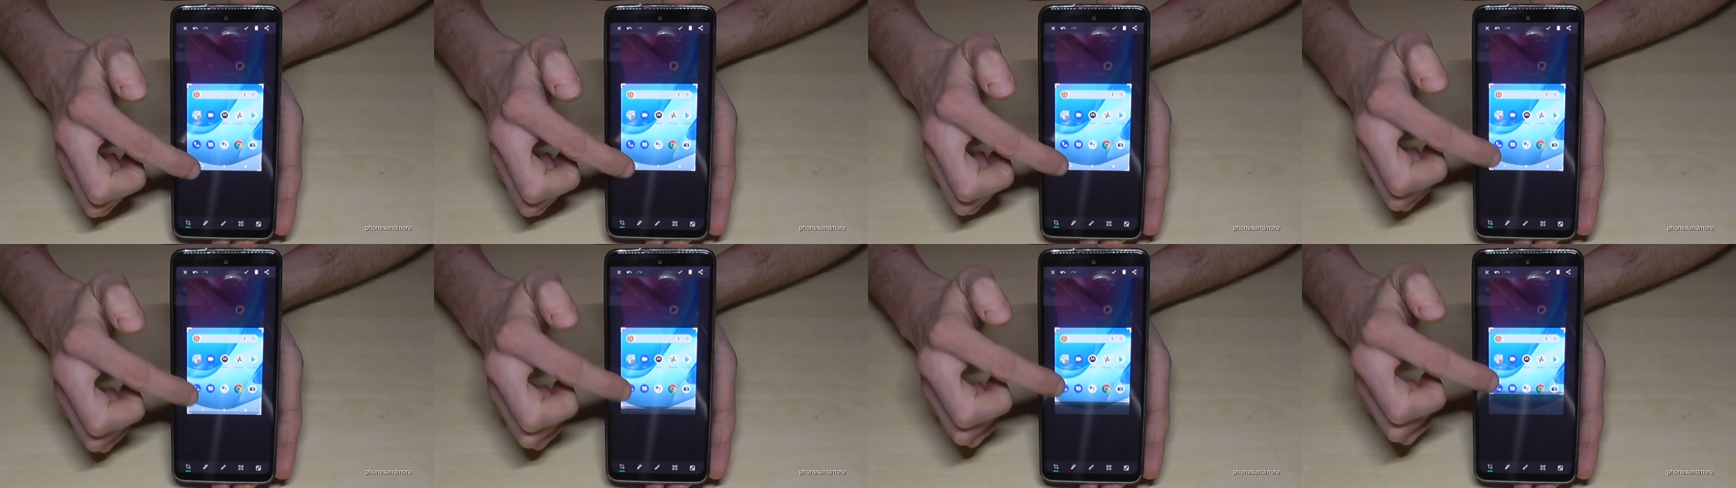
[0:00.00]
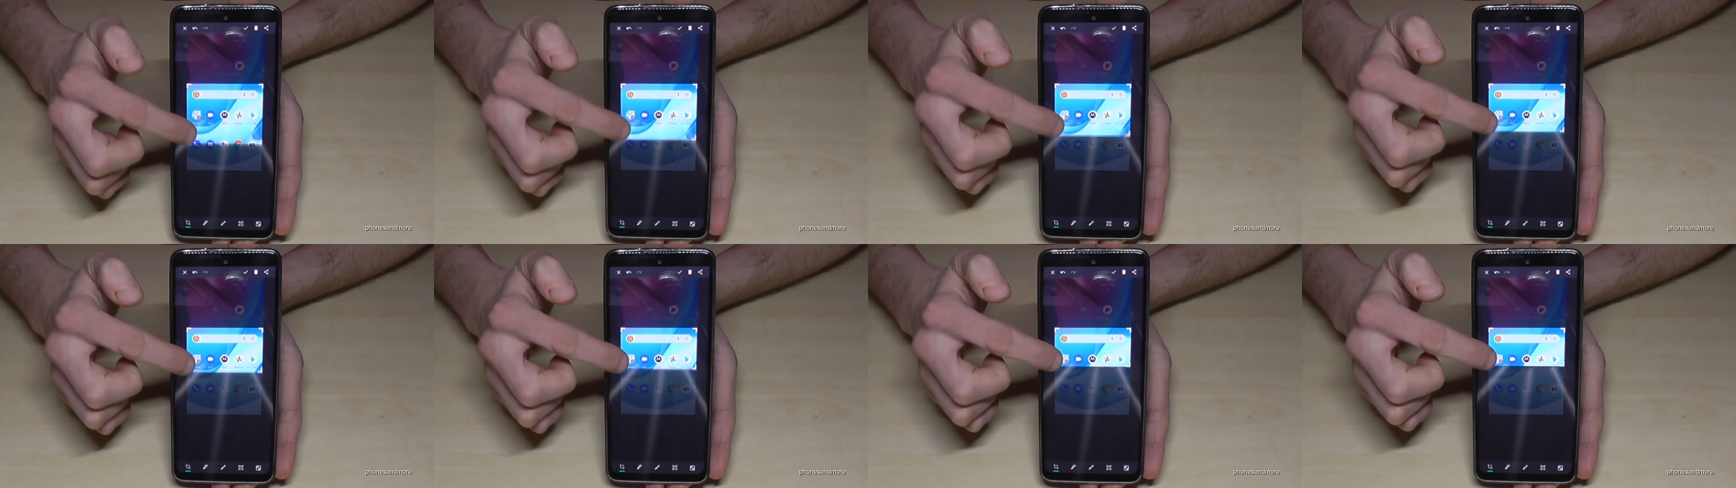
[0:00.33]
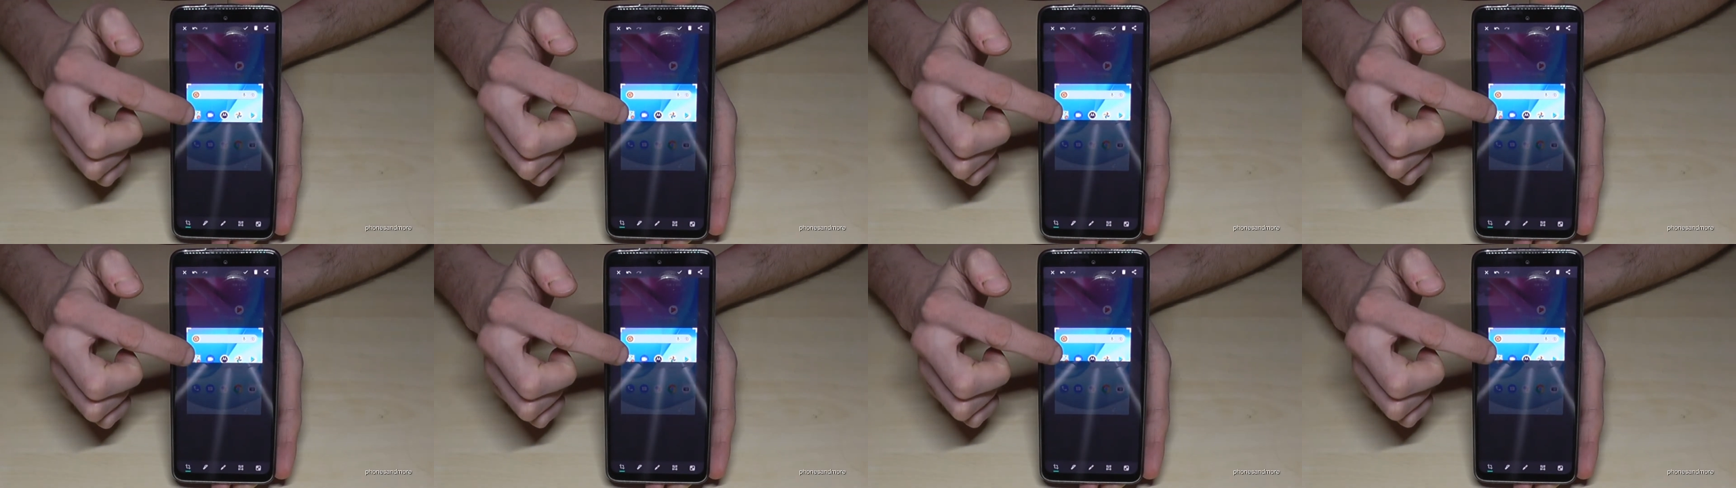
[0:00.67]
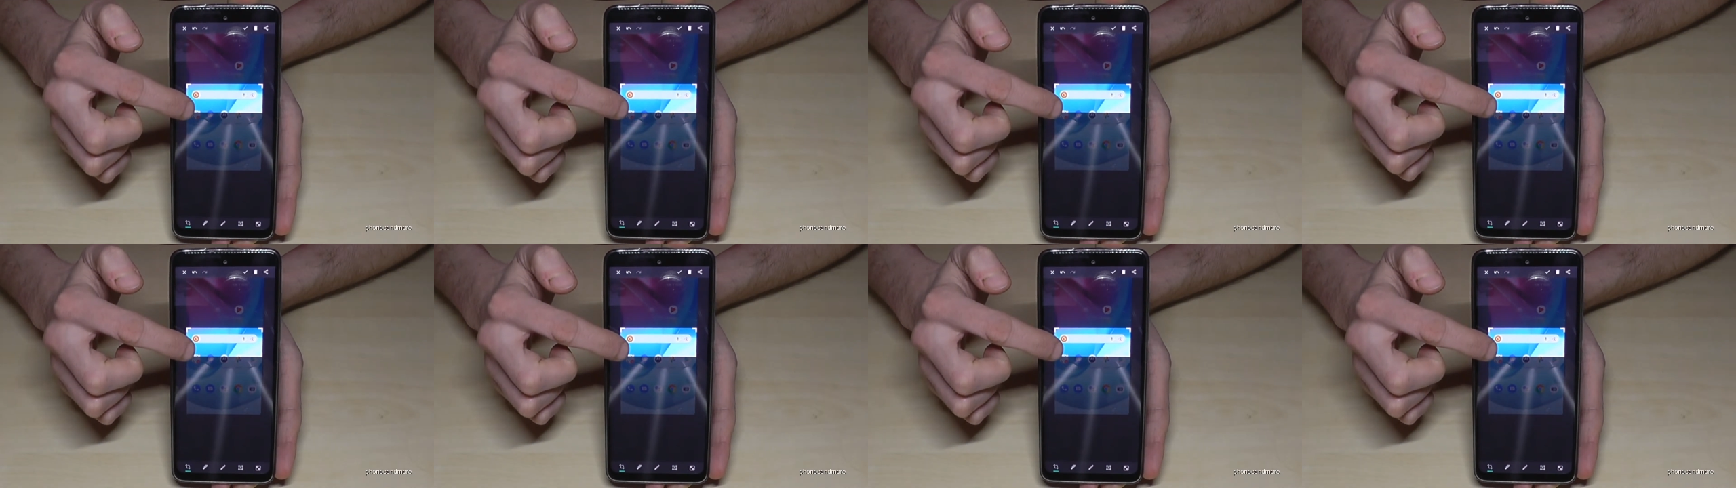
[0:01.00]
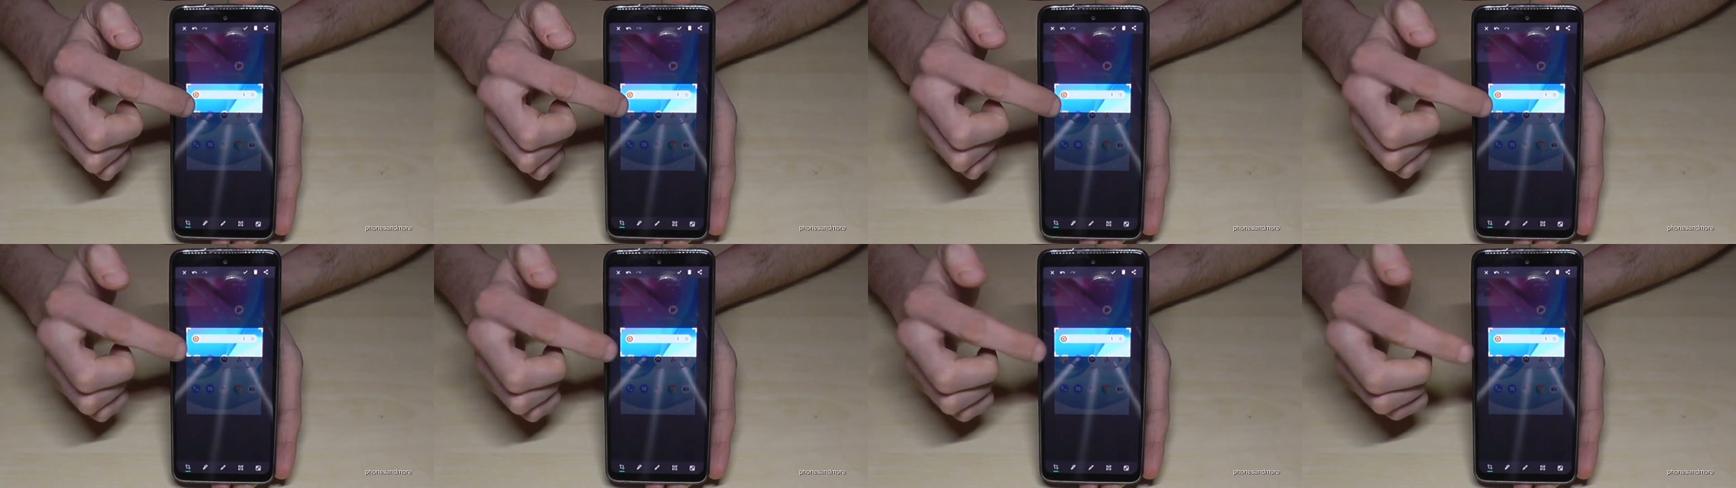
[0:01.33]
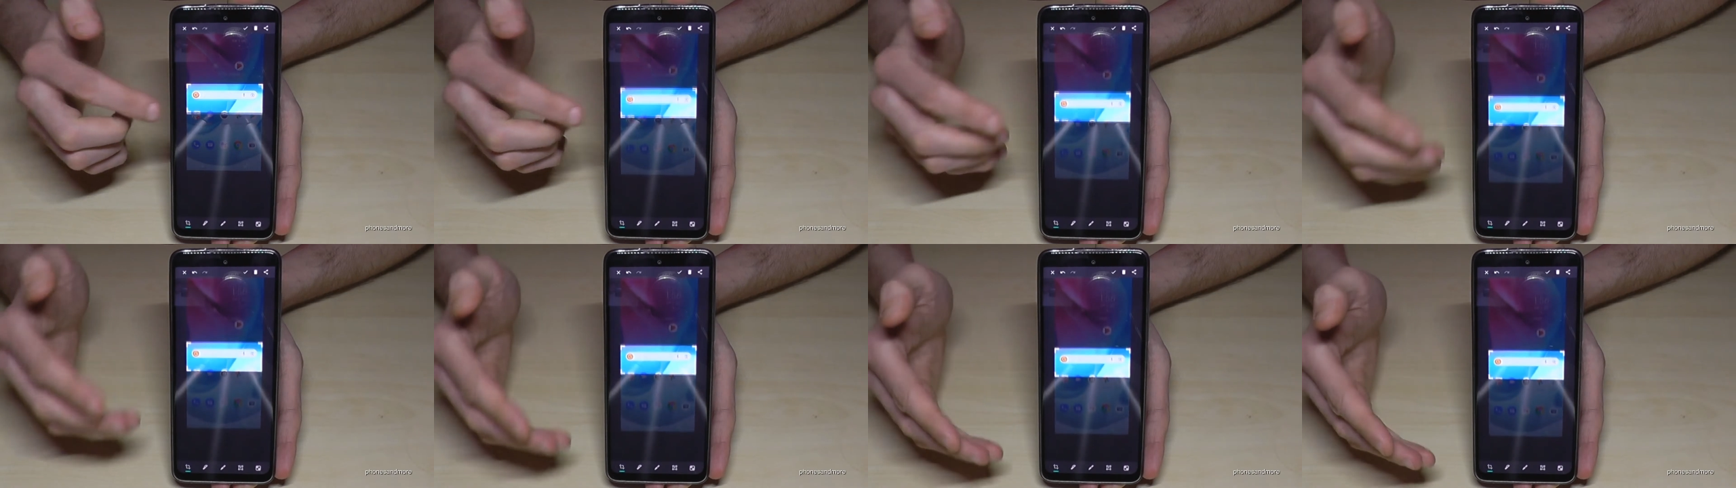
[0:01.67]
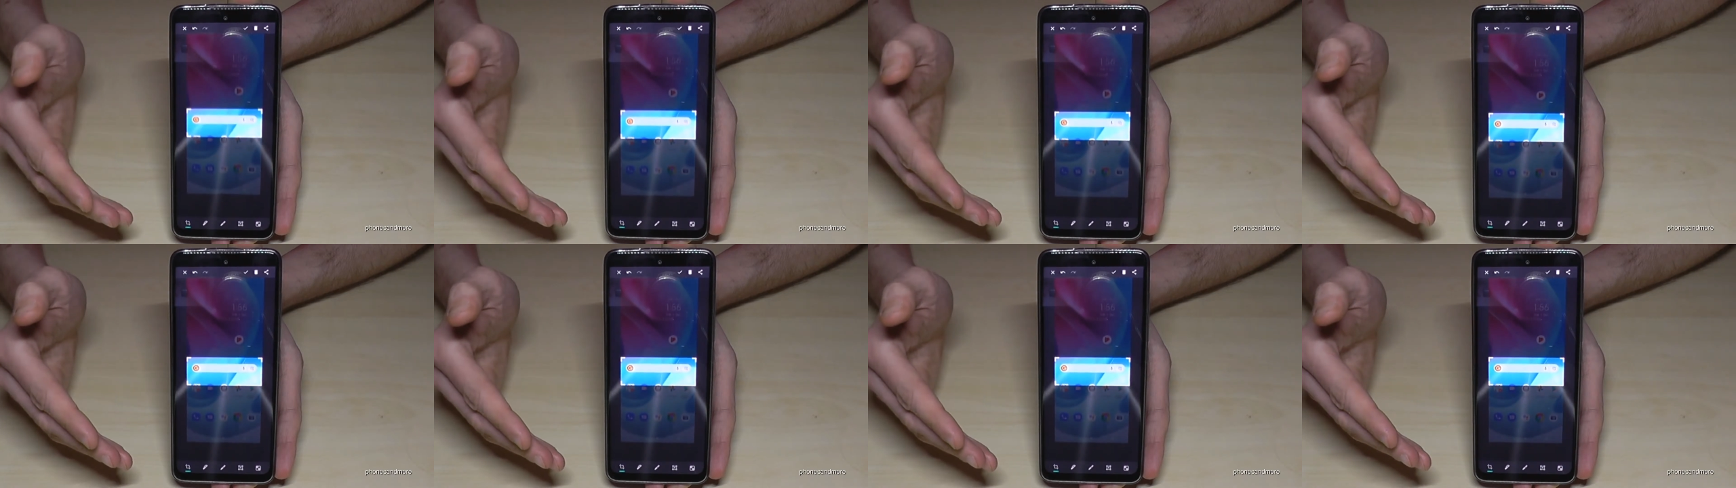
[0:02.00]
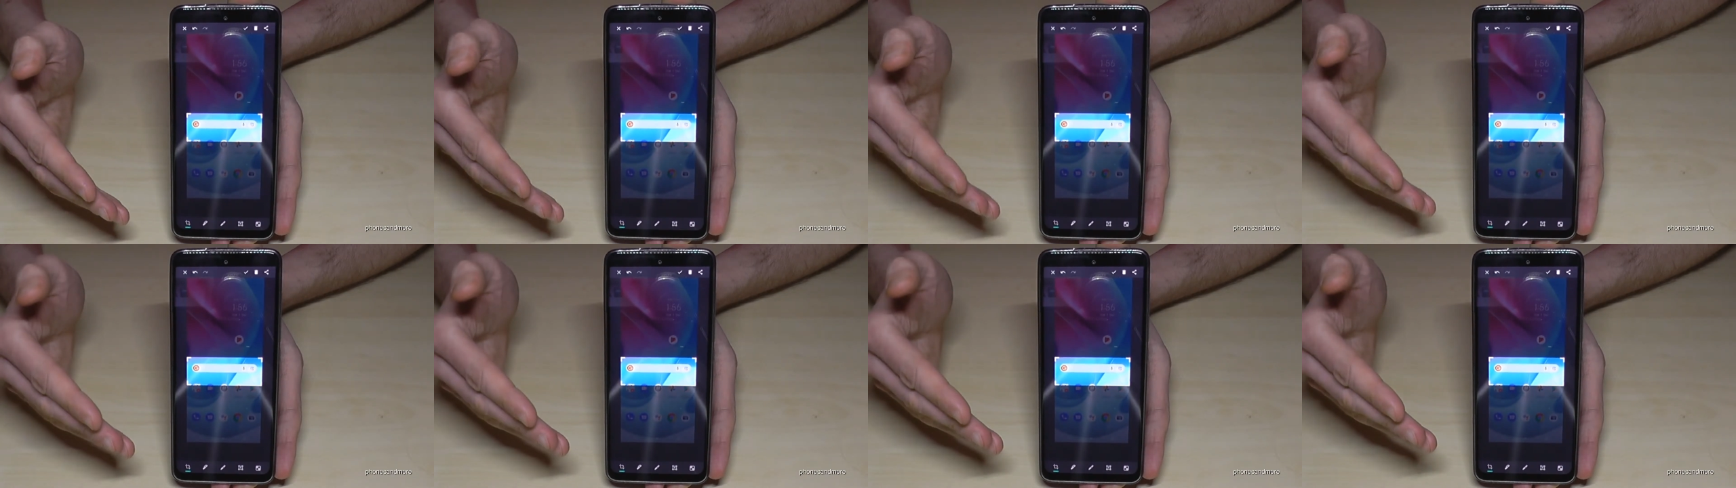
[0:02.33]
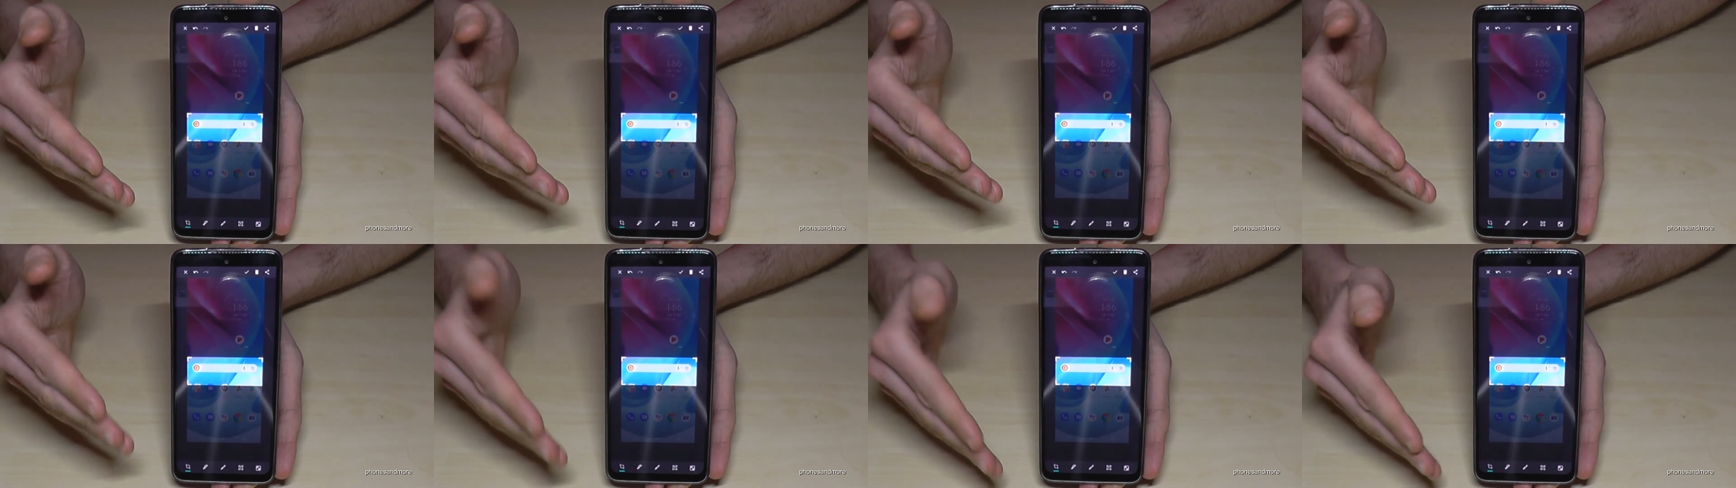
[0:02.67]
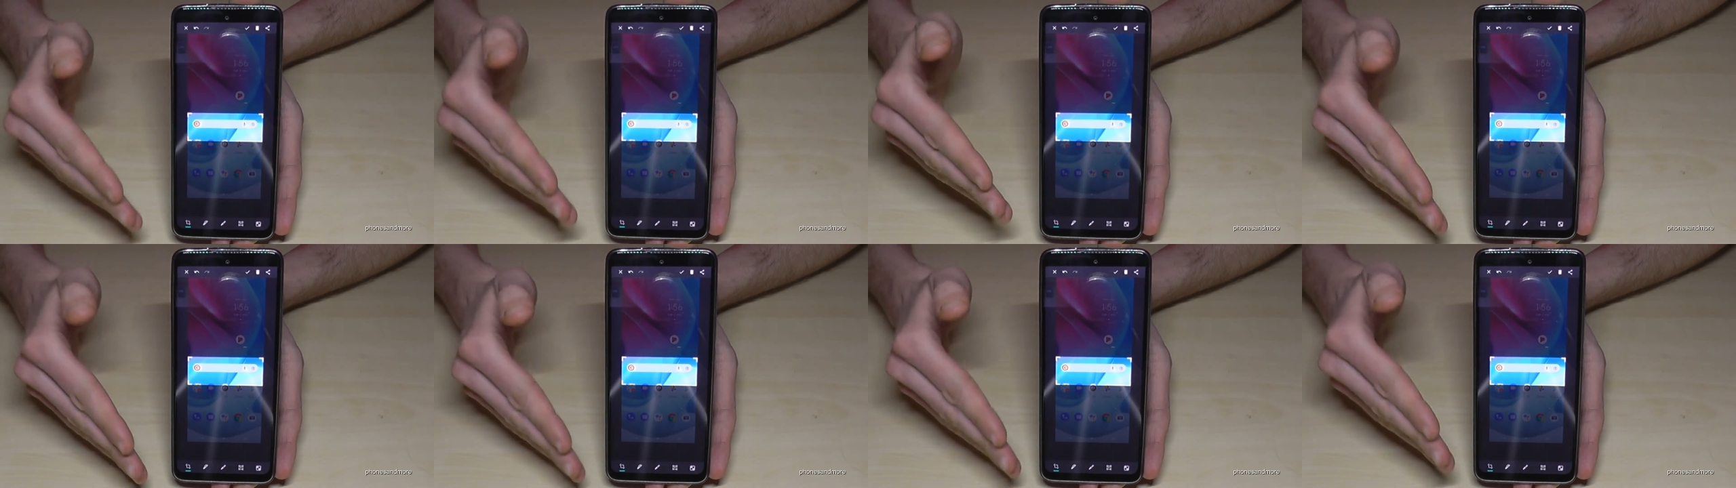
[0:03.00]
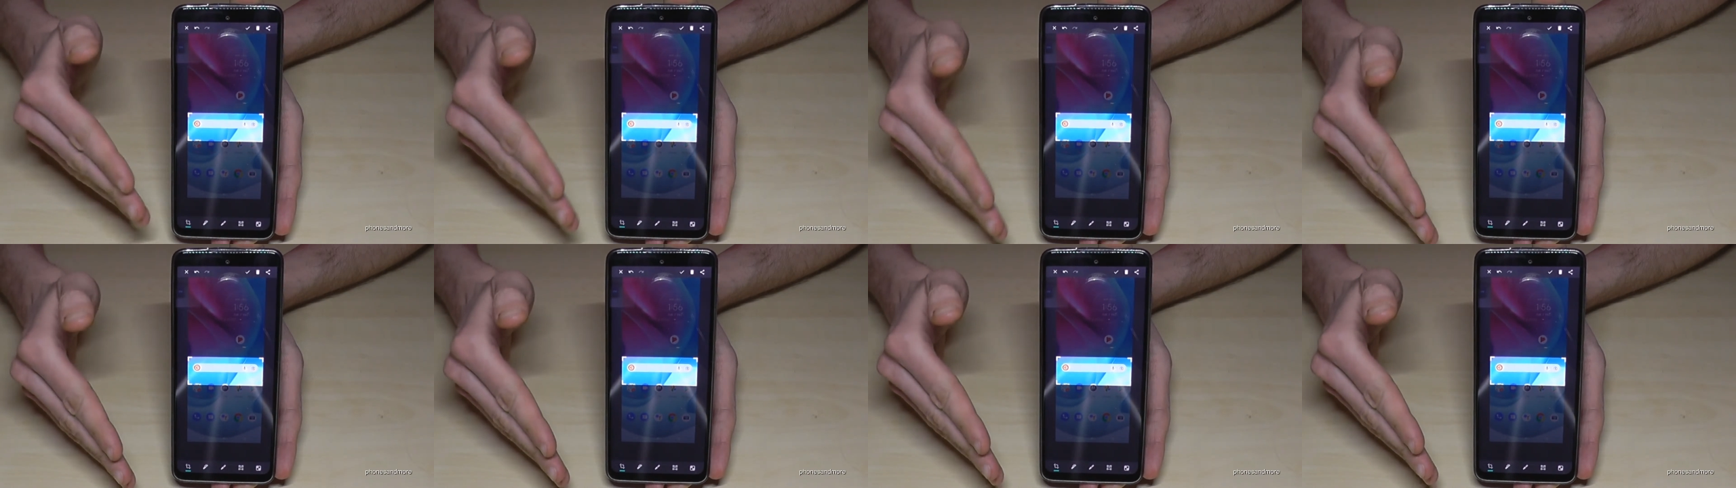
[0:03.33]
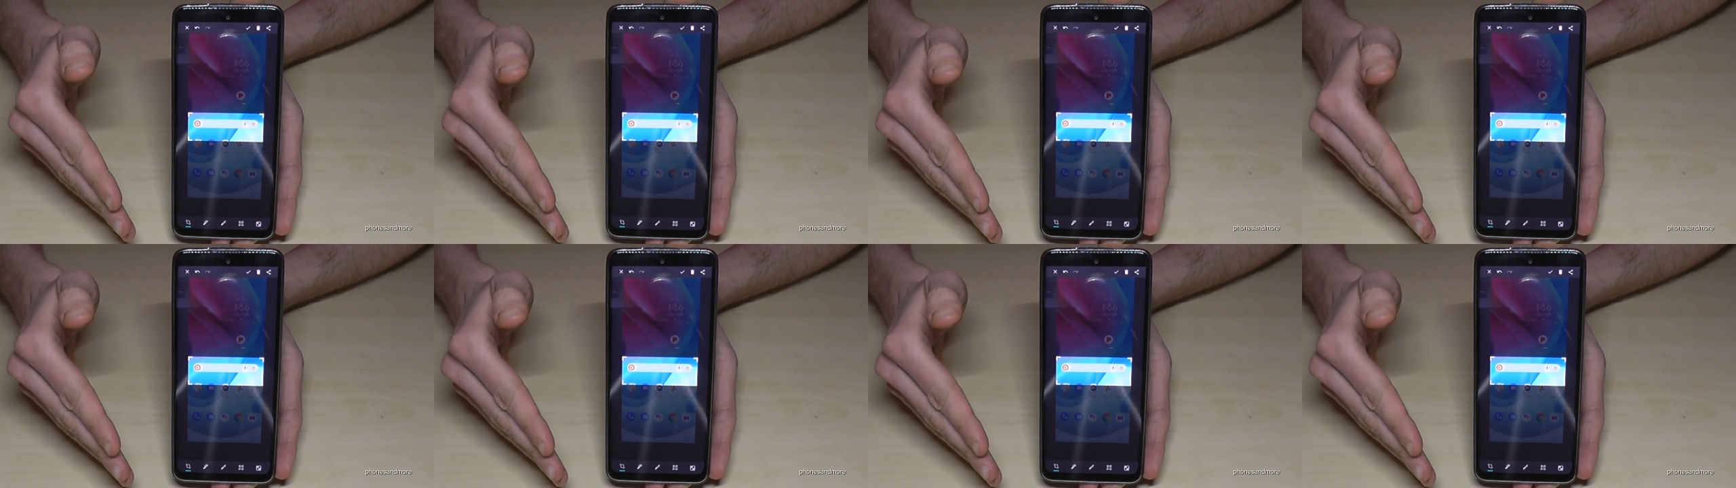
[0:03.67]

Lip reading: (no speaker visible)